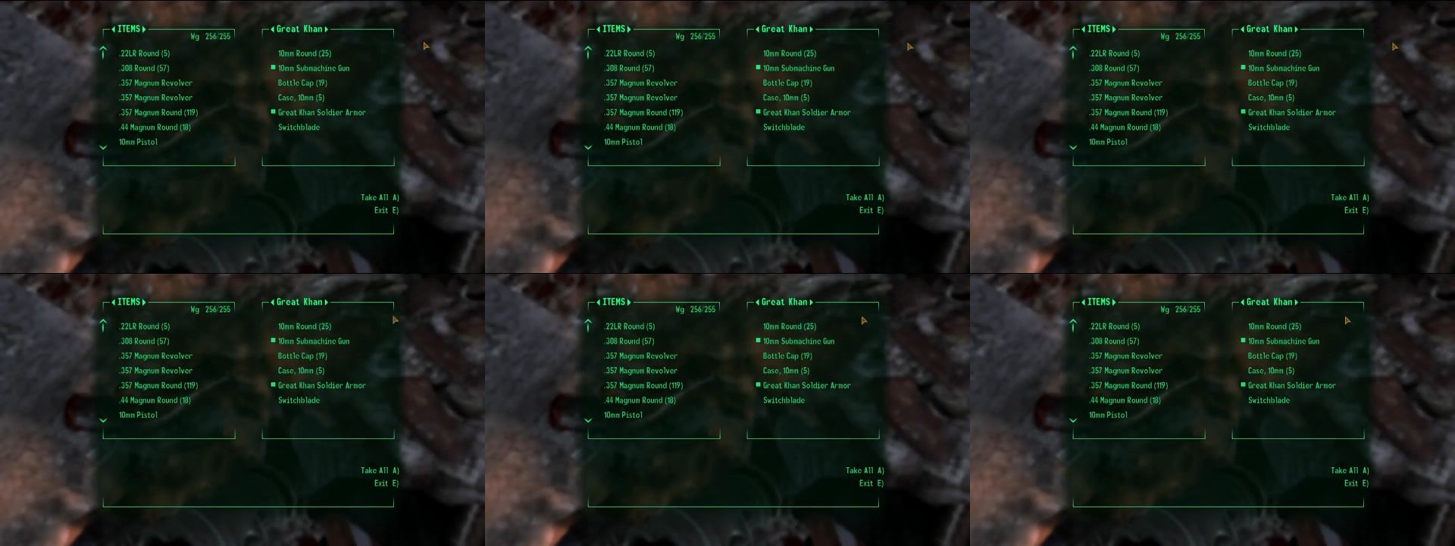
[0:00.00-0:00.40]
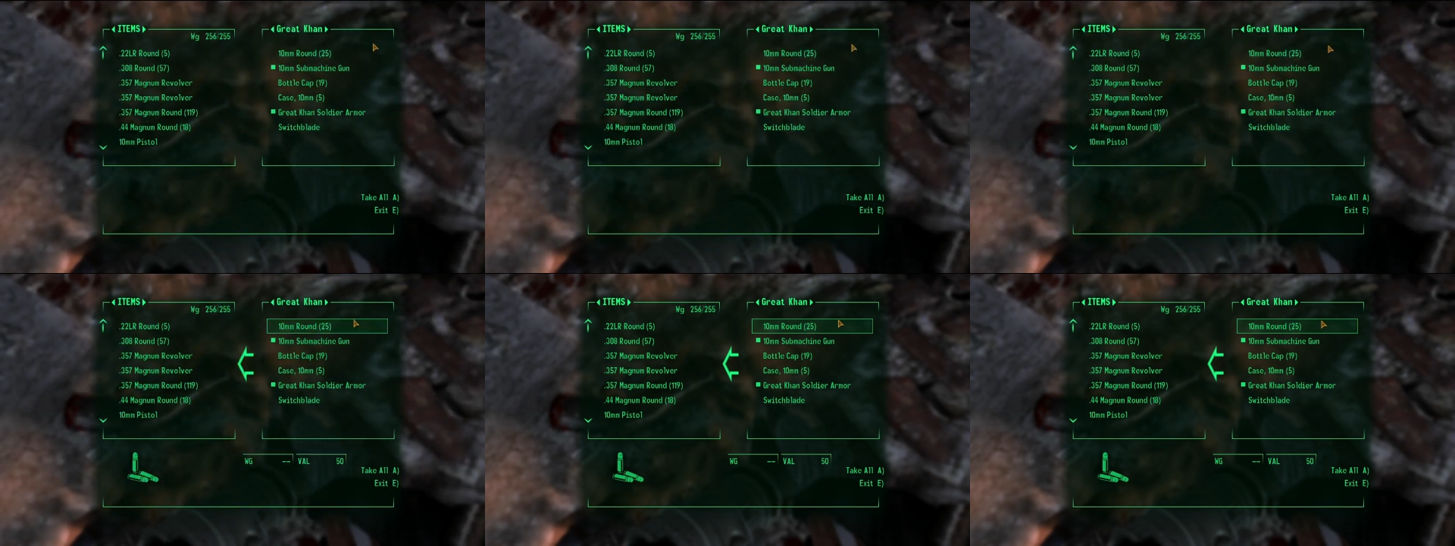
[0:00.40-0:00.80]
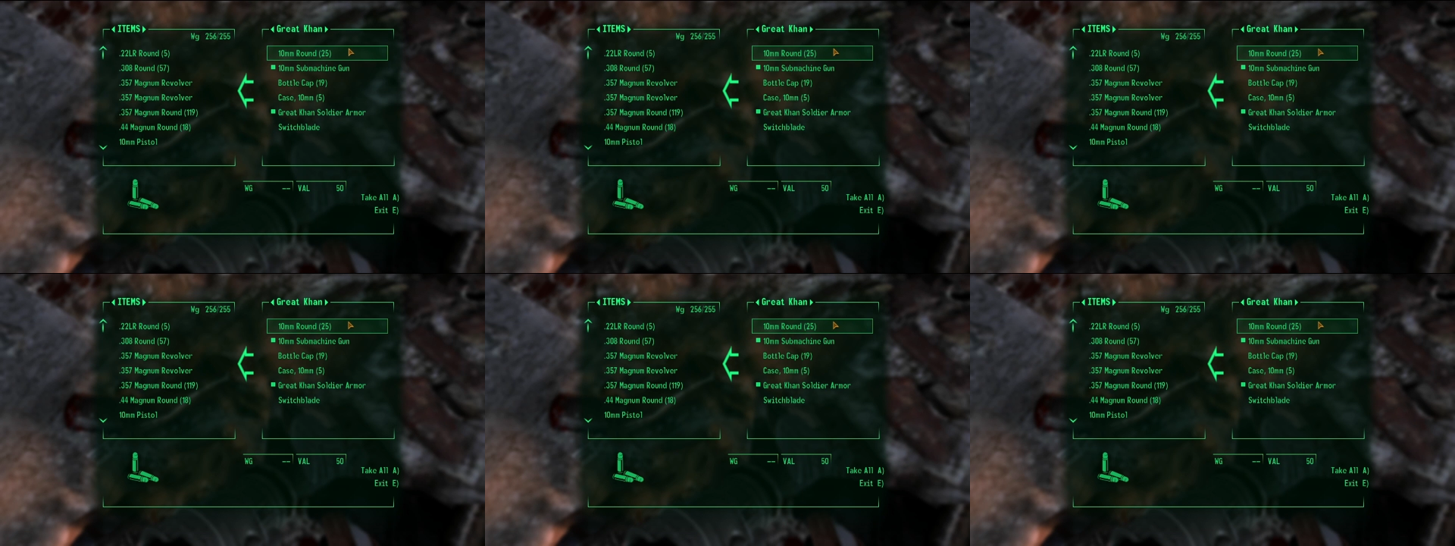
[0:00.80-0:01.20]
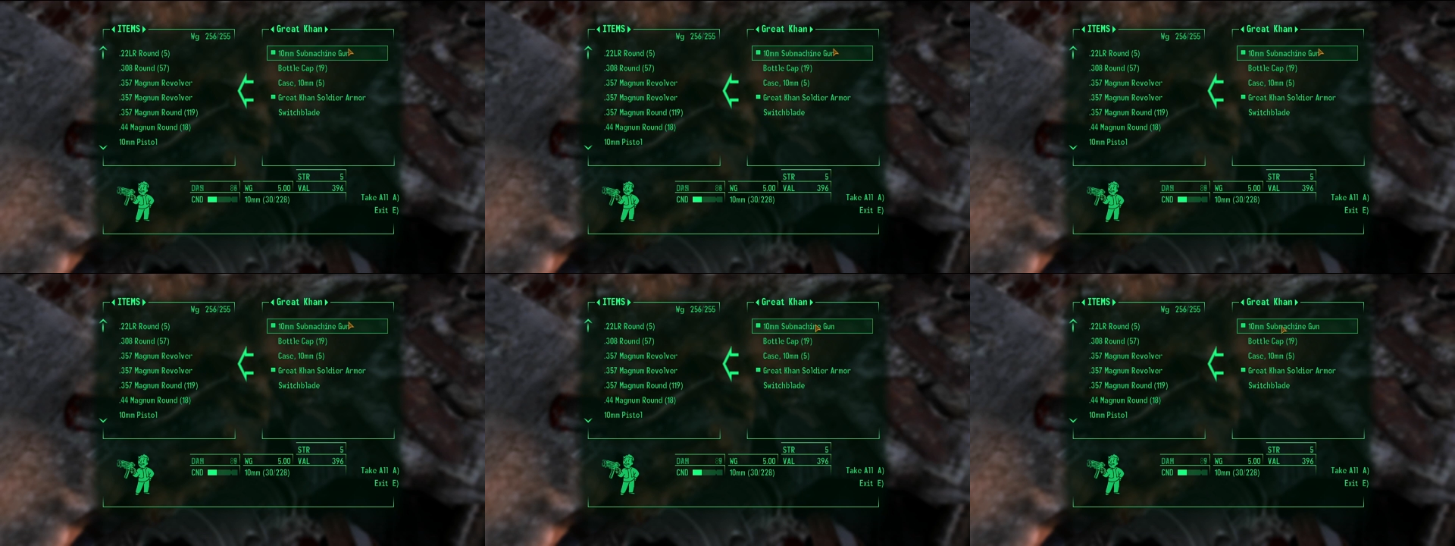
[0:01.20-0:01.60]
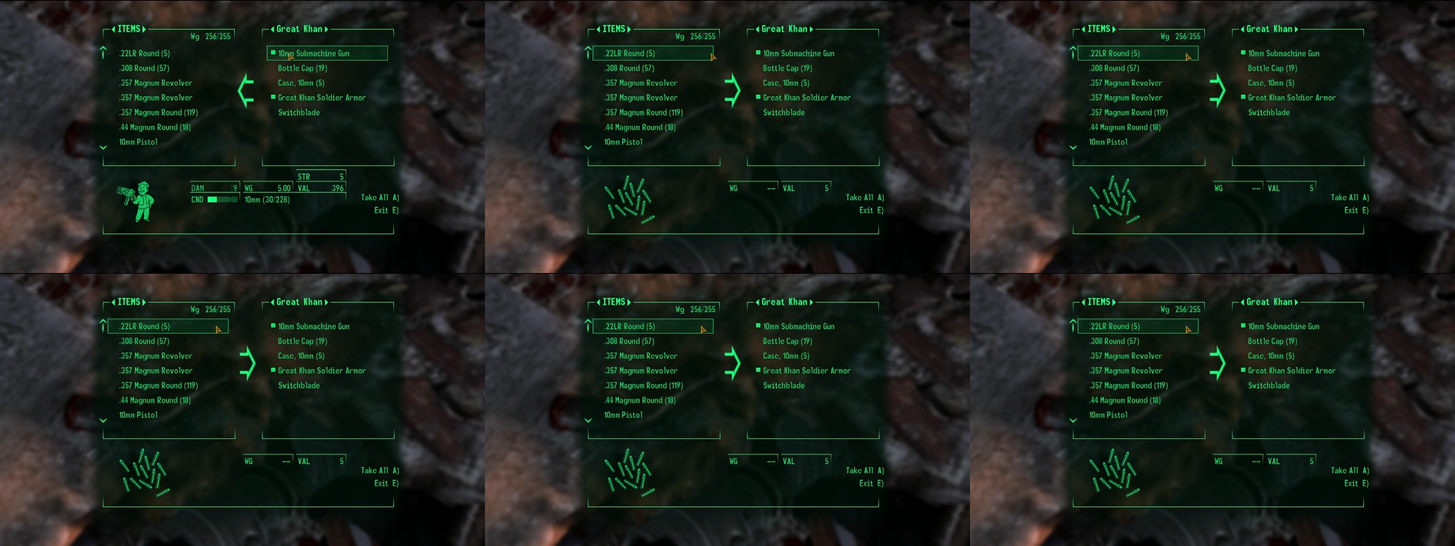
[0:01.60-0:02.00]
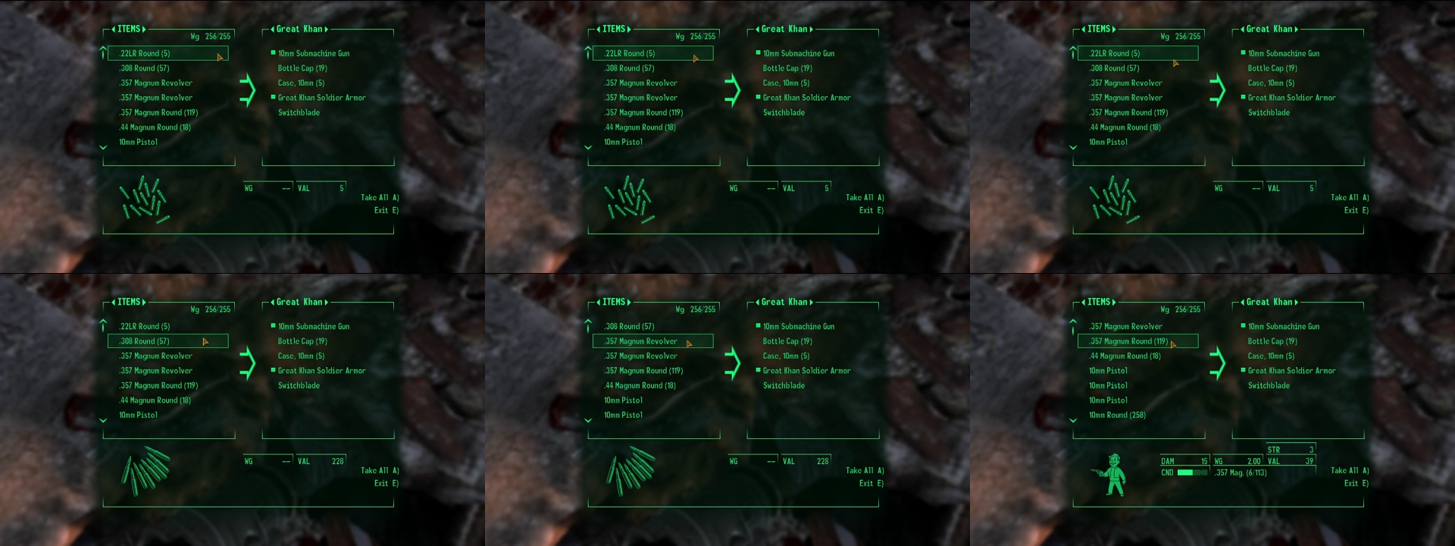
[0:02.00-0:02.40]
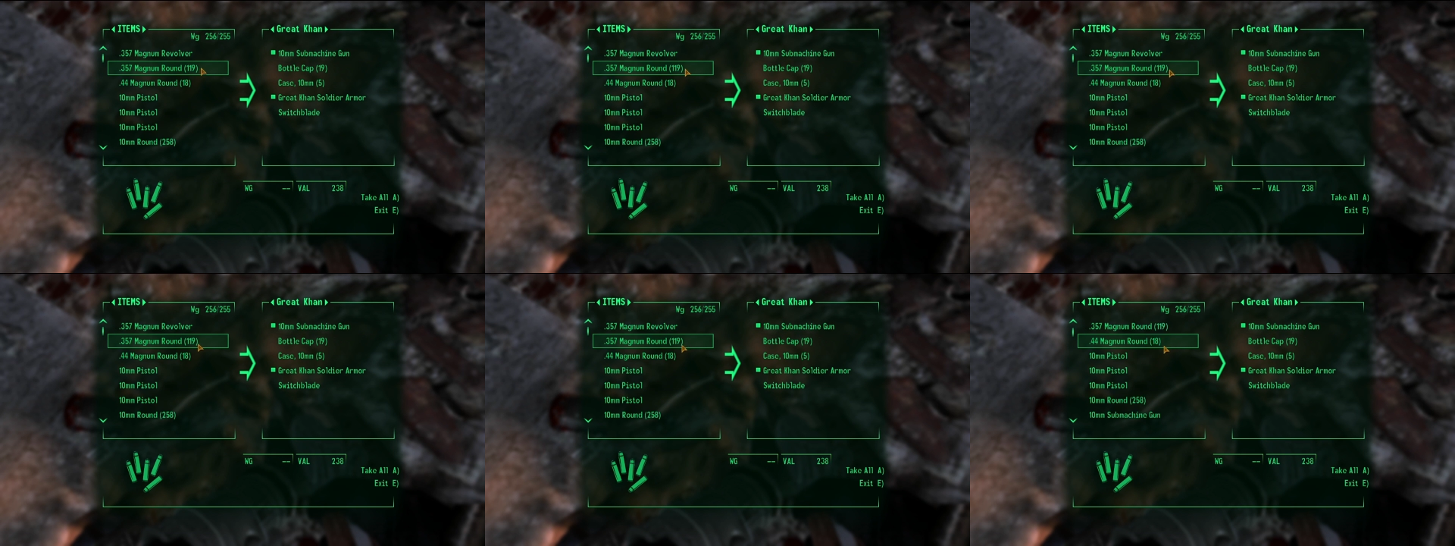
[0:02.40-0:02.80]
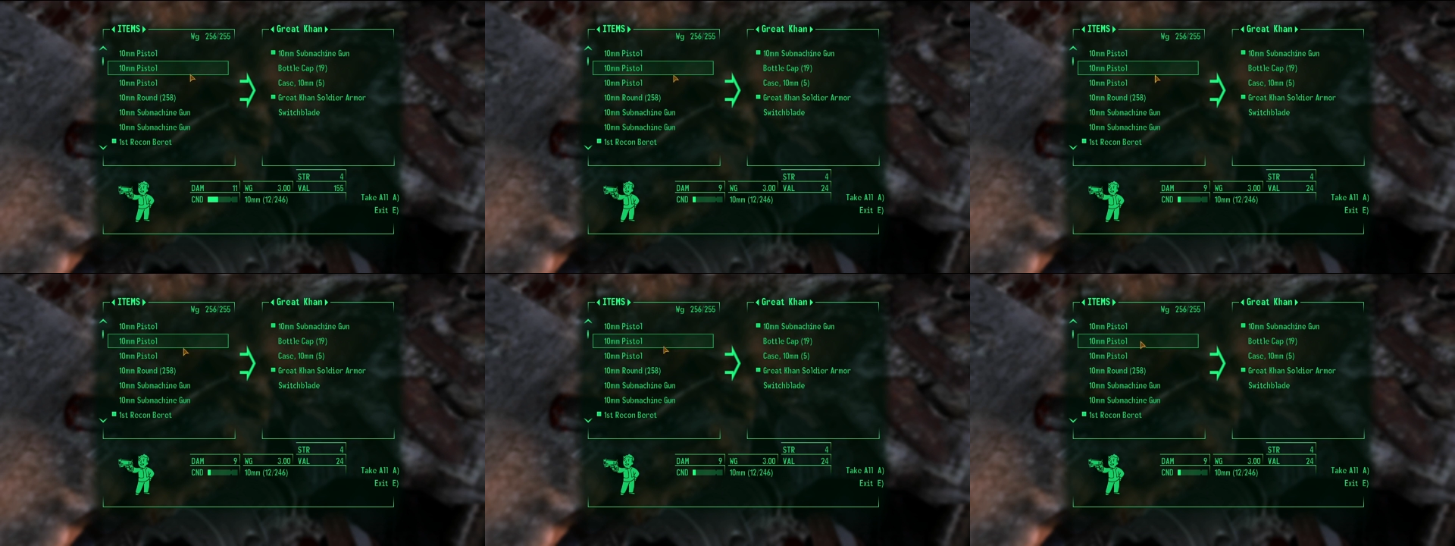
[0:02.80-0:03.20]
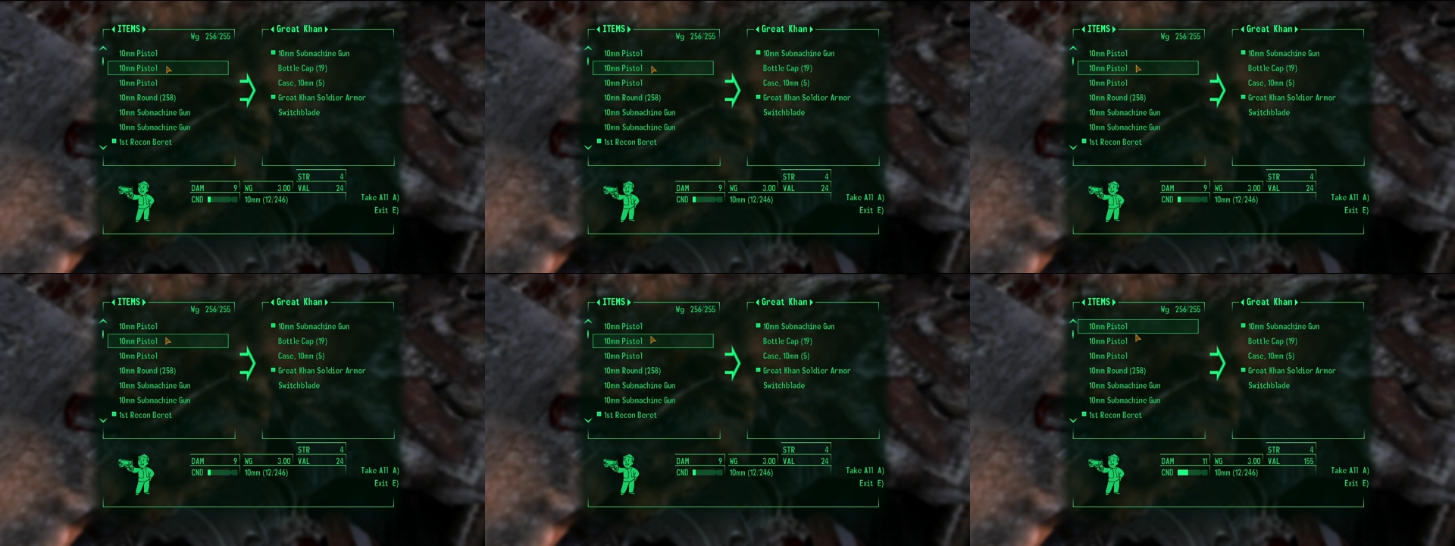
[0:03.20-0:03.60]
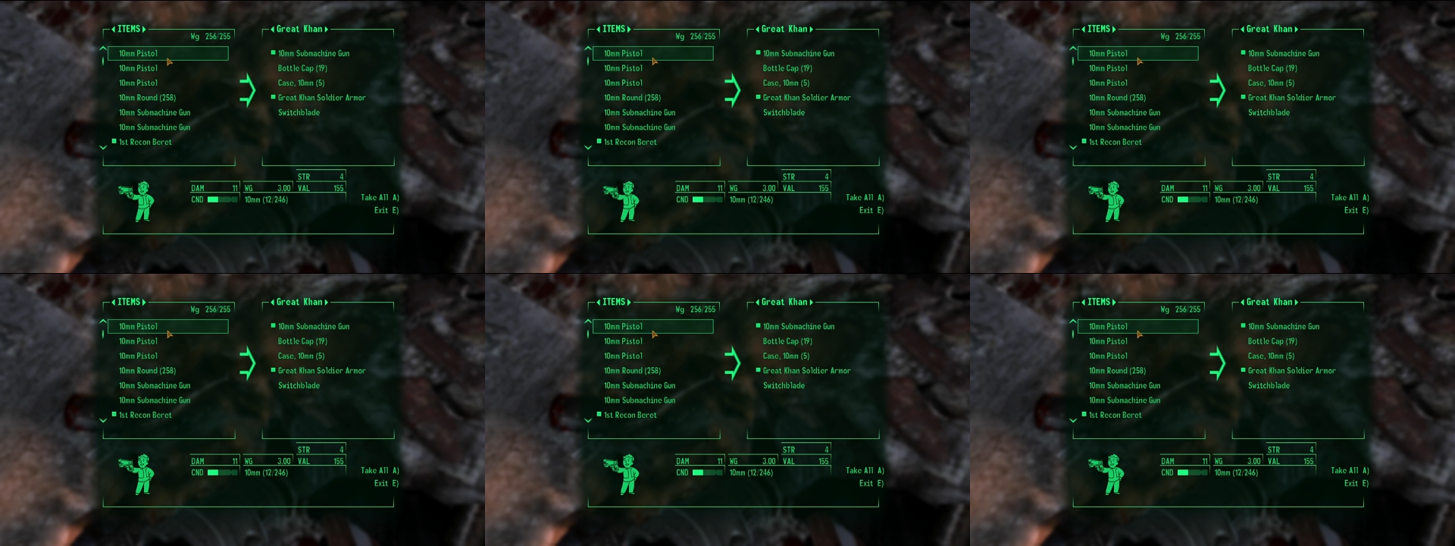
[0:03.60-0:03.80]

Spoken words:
(no speaker visible)